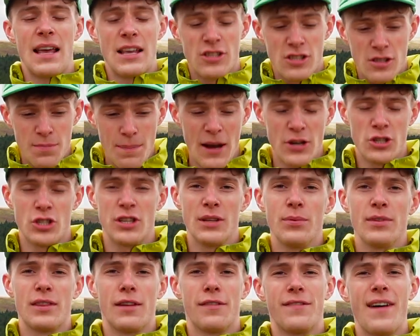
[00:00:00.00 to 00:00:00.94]

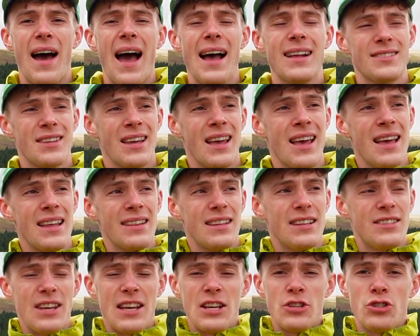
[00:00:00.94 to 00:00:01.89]
especially with the fact
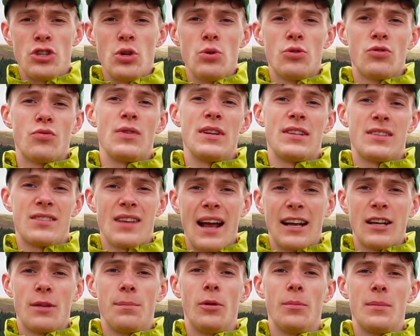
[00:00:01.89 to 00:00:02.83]
that it has used
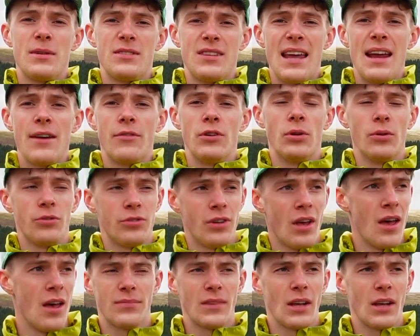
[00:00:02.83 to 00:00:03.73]
recyclable materials.